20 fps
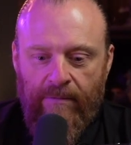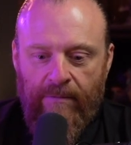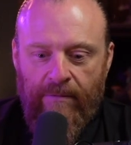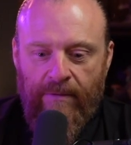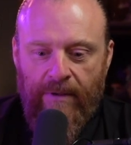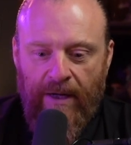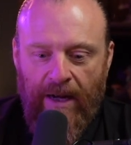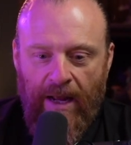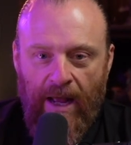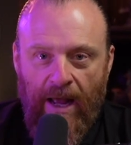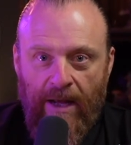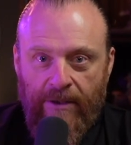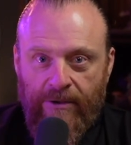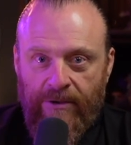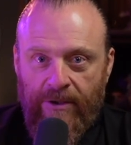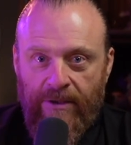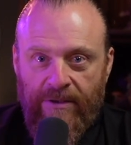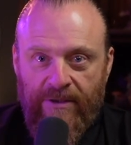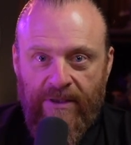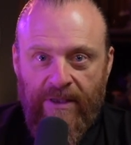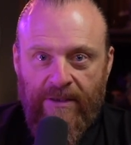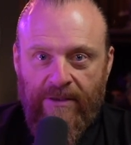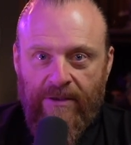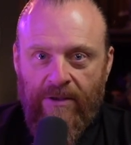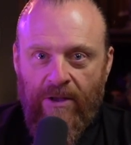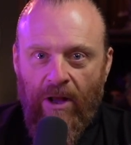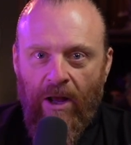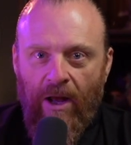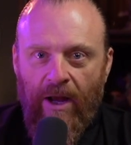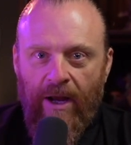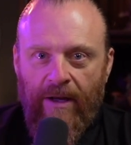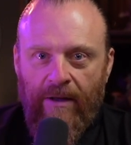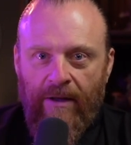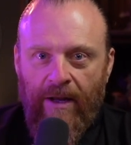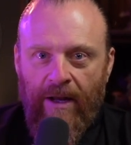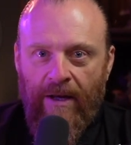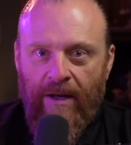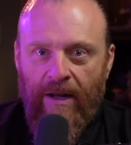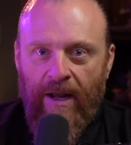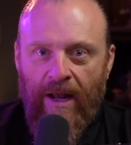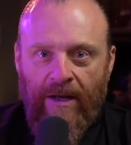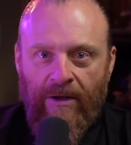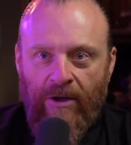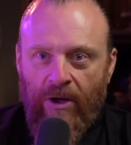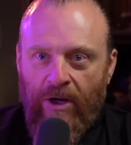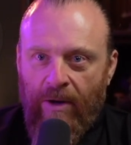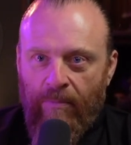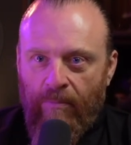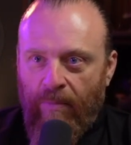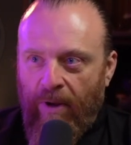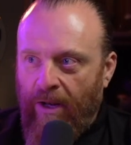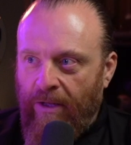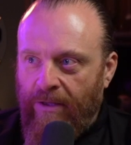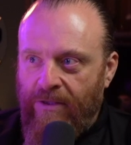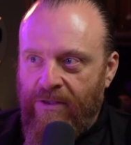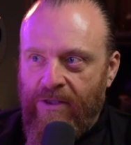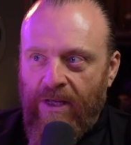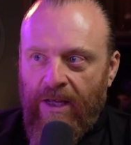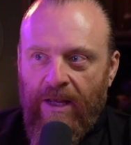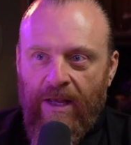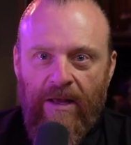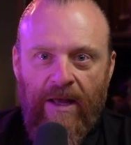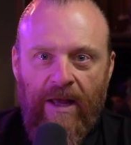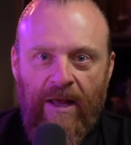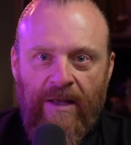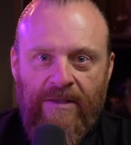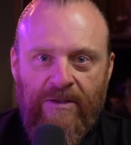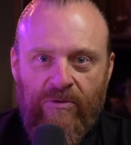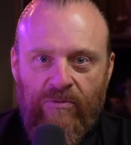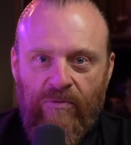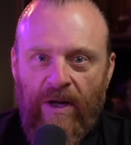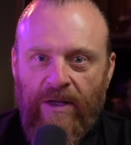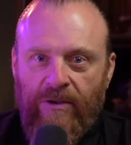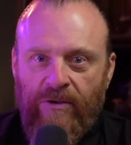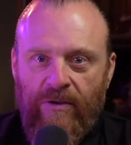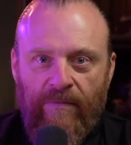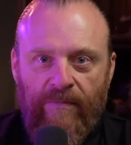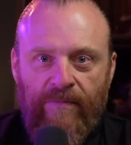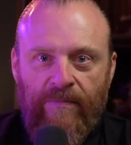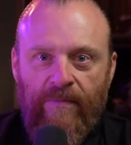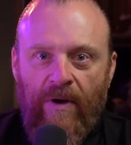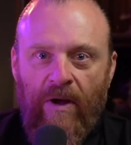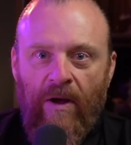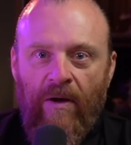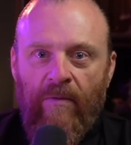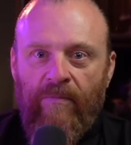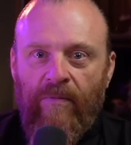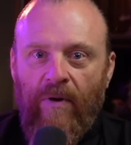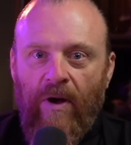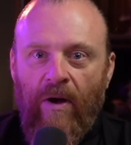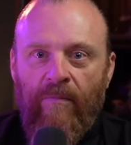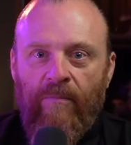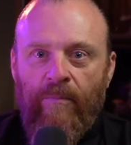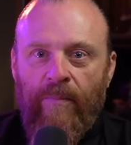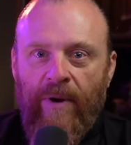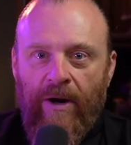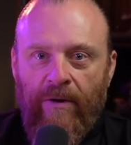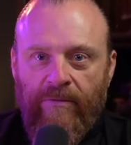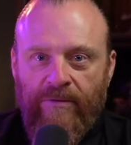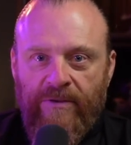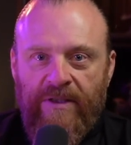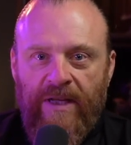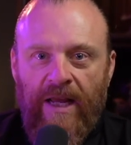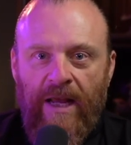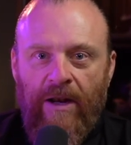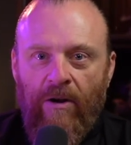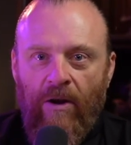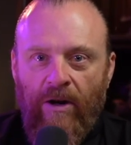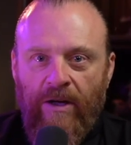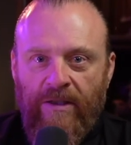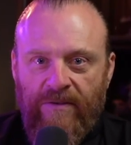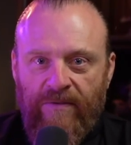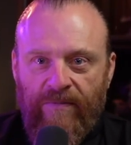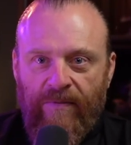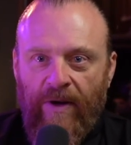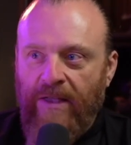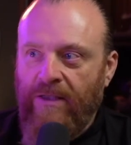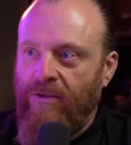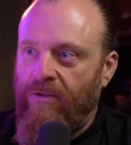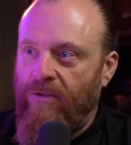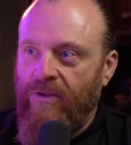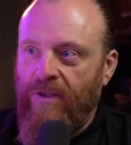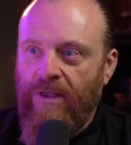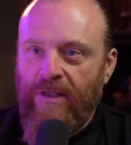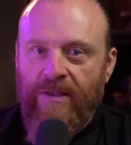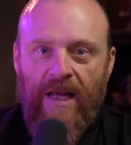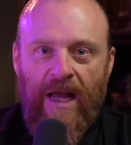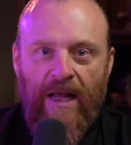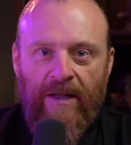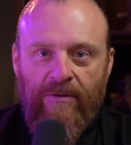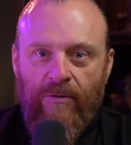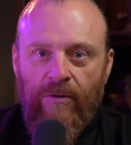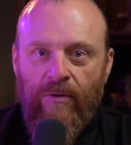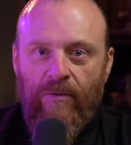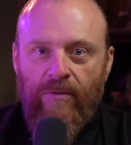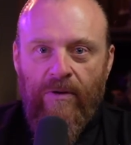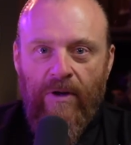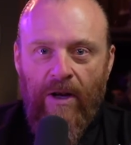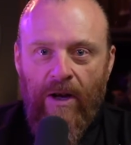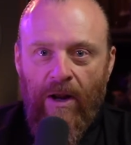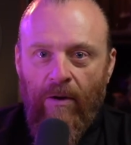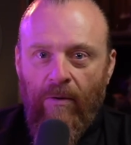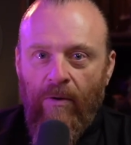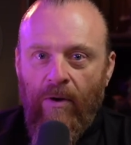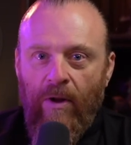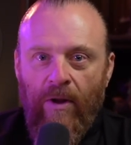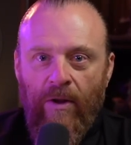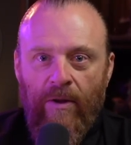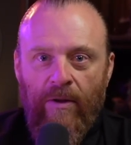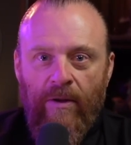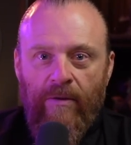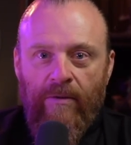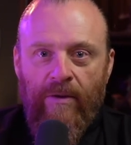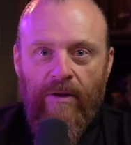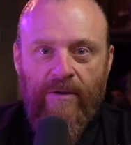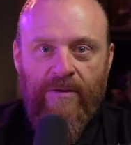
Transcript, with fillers: Tekashi six nine, and and you can barely see a, a stretch of, of of bare skin on his face because he tattooed, you know, the